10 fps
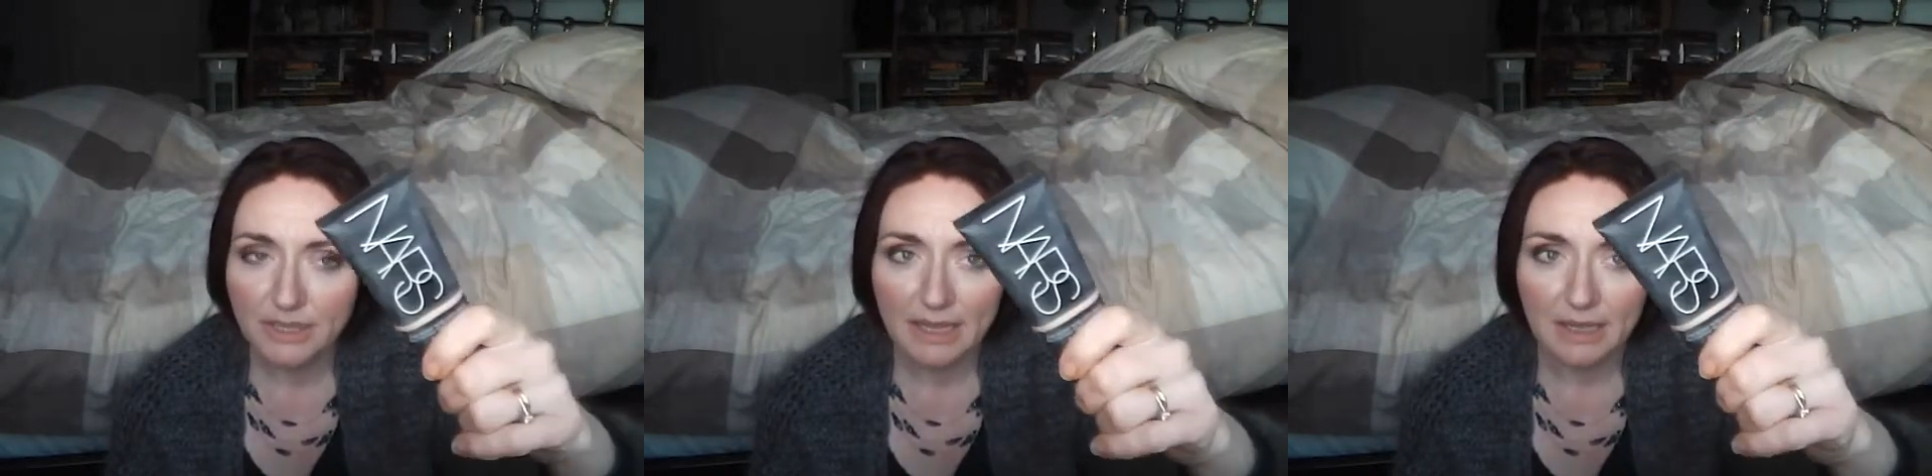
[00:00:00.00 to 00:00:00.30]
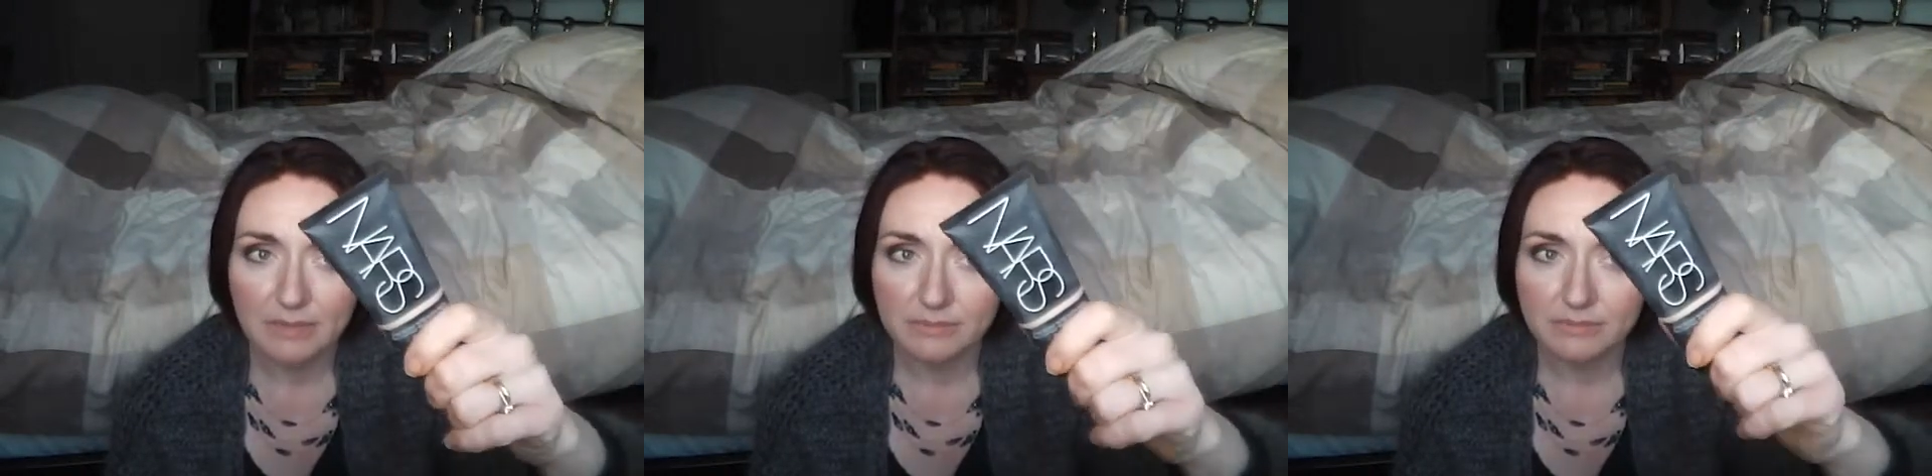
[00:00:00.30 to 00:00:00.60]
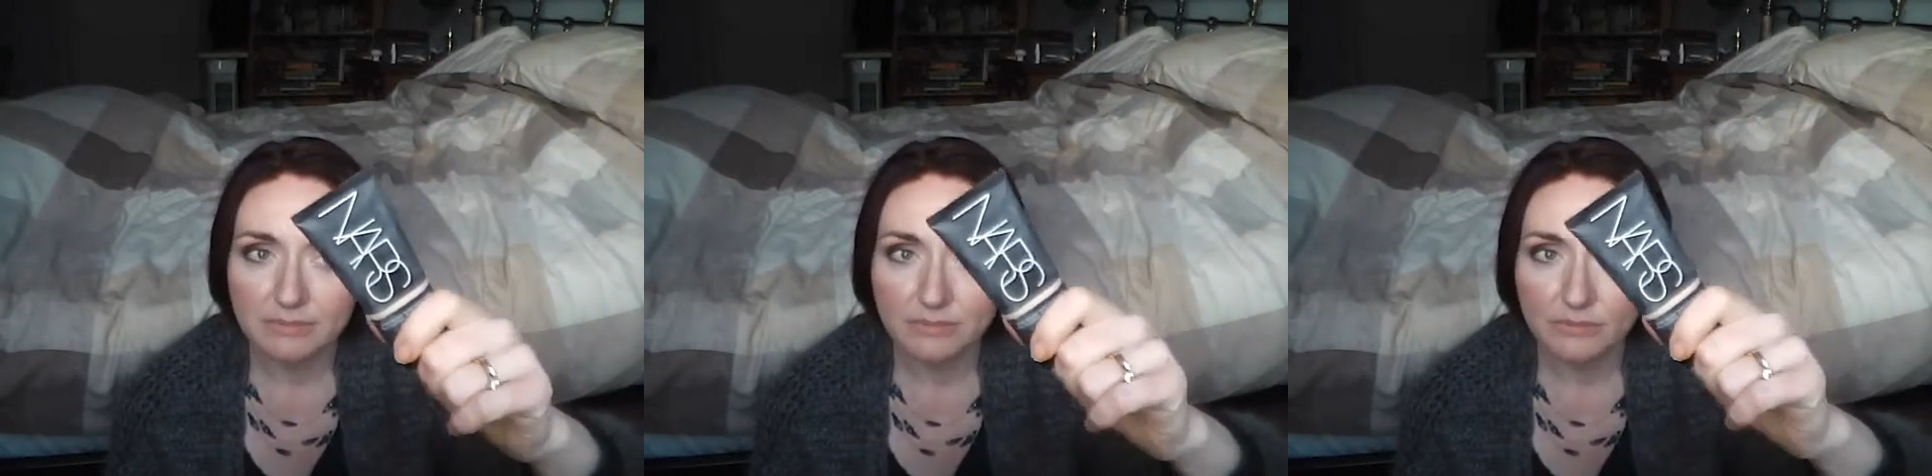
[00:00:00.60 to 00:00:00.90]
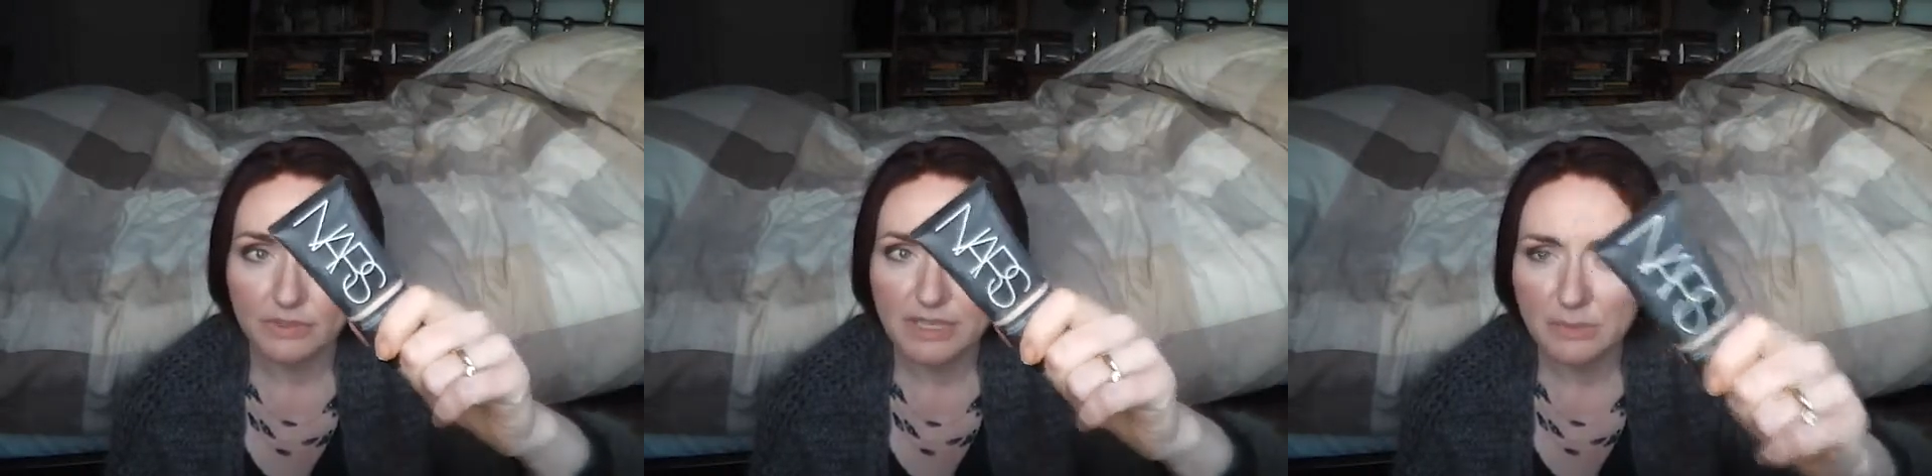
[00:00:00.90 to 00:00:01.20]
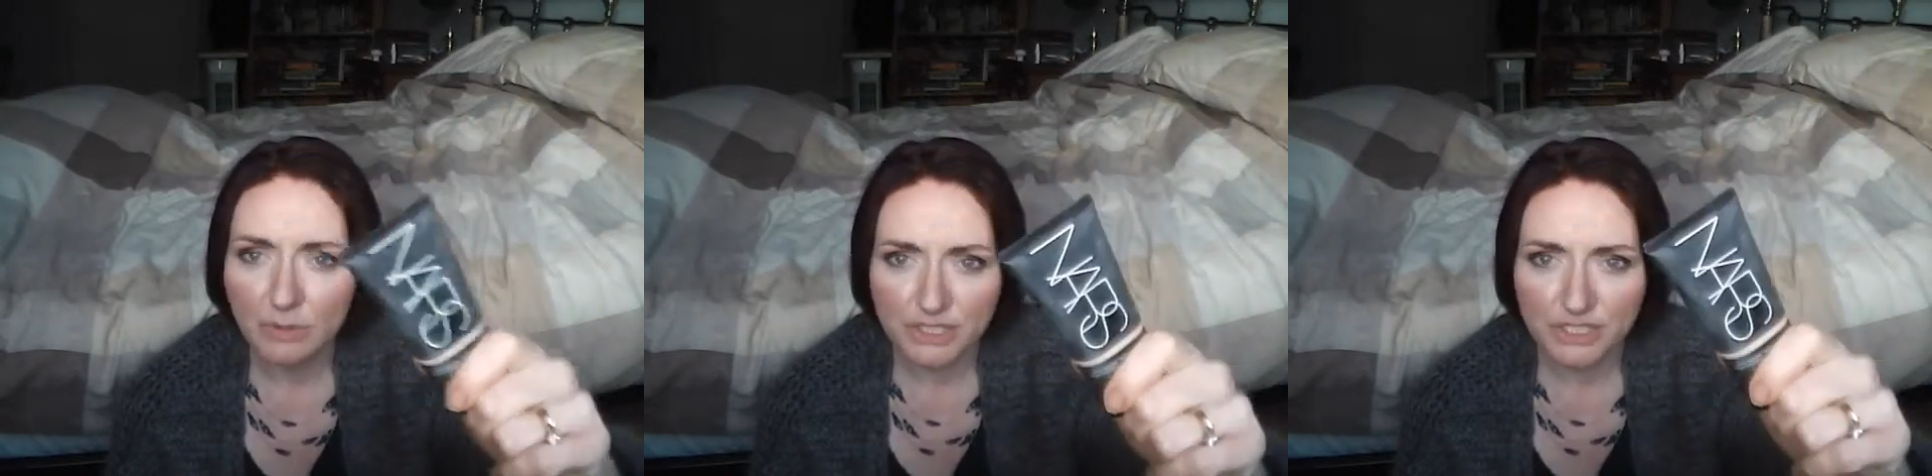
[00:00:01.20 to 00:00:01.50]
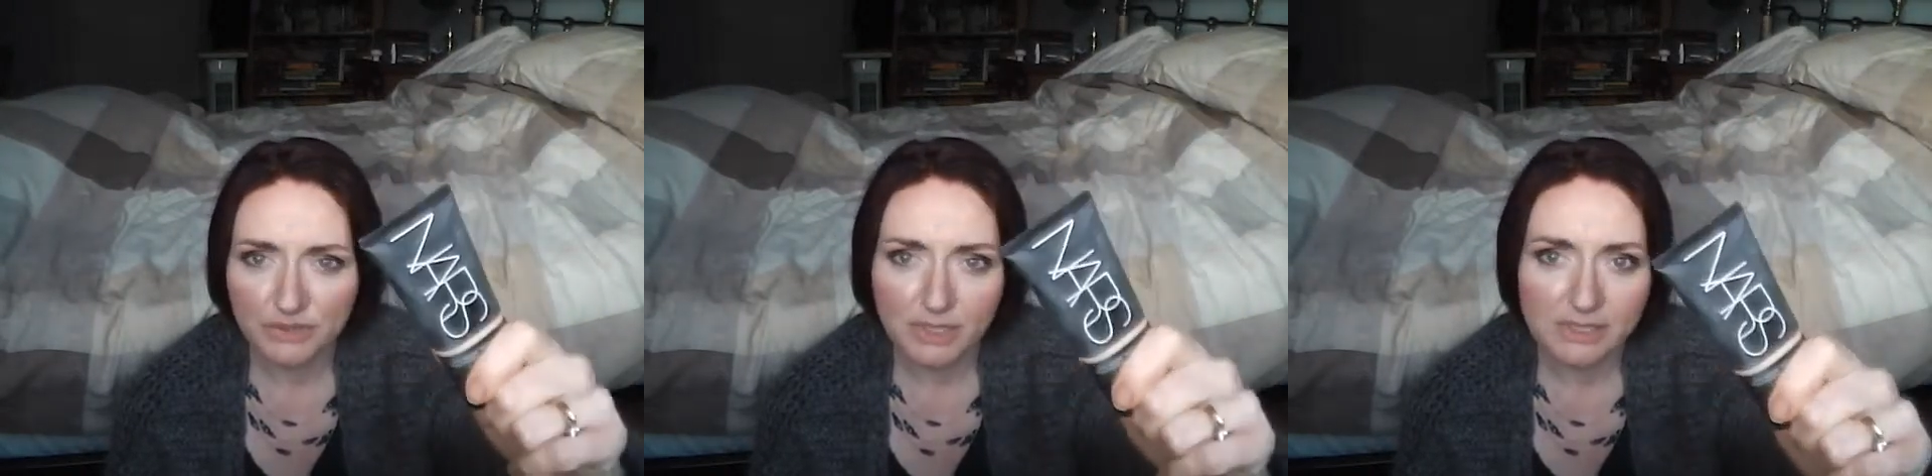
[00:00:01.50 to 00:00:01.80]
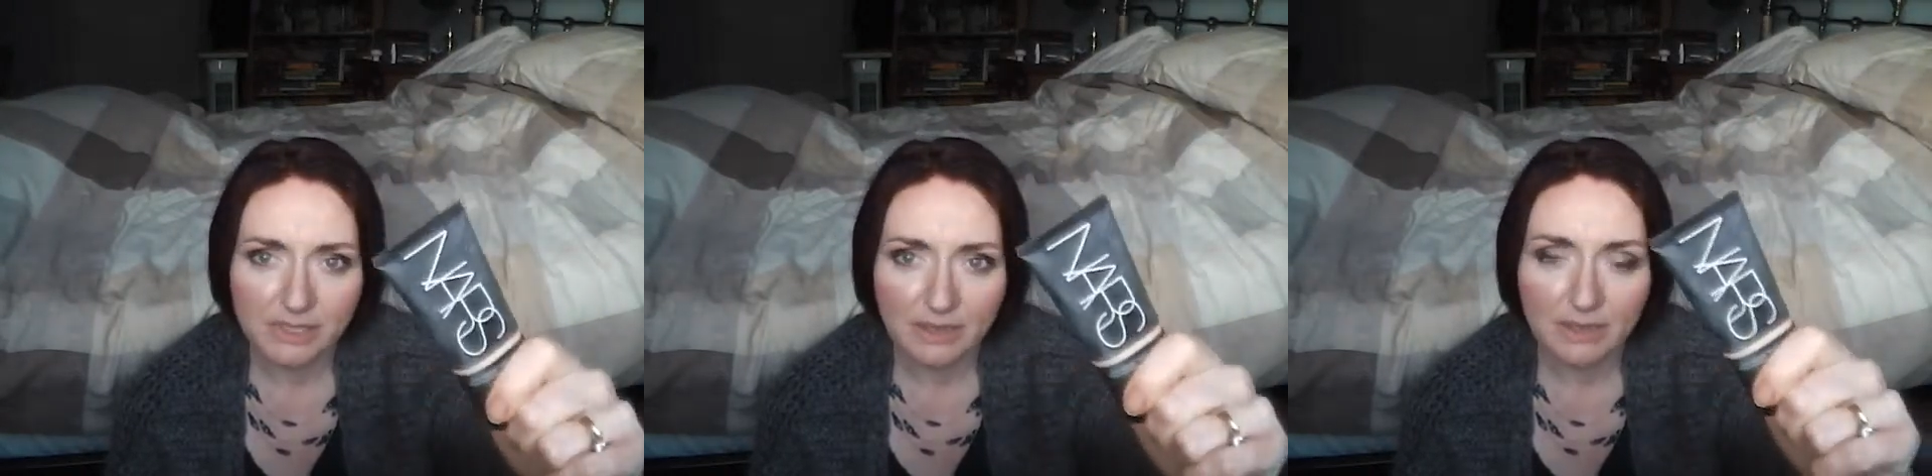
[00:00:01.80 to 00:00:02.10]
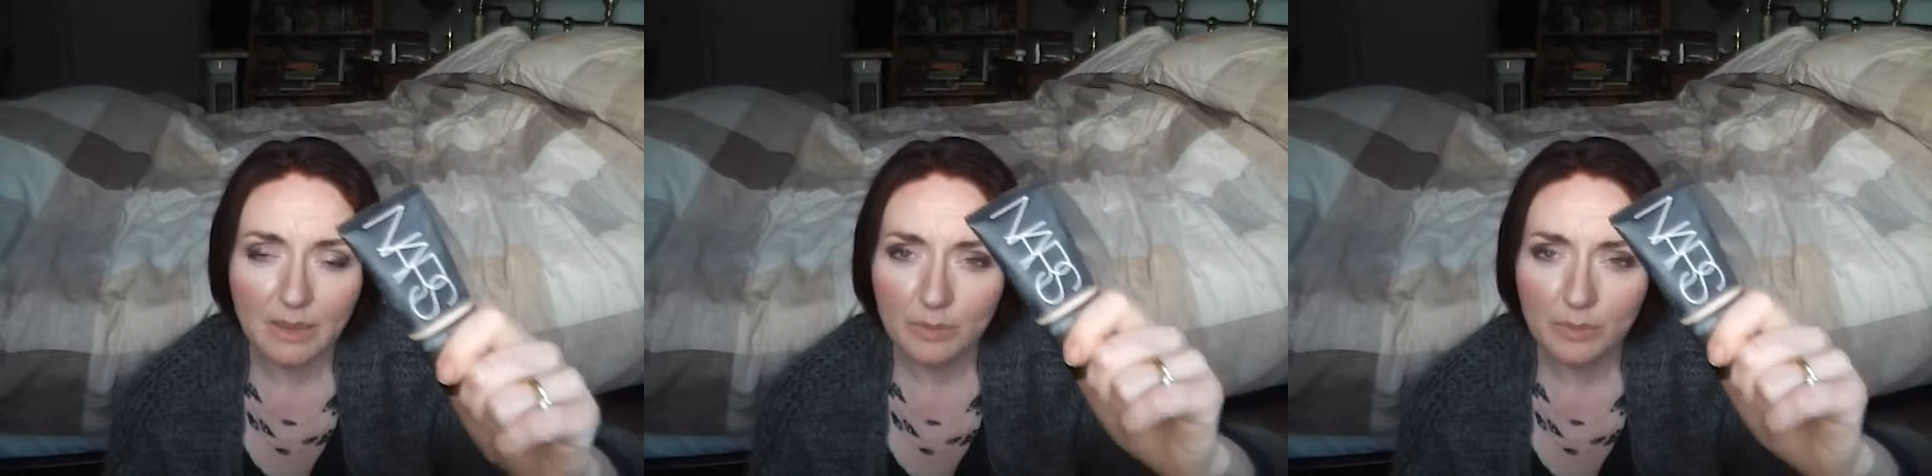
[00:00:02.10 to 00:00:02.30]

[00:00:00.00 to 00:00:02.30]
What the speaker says: really moisturizing,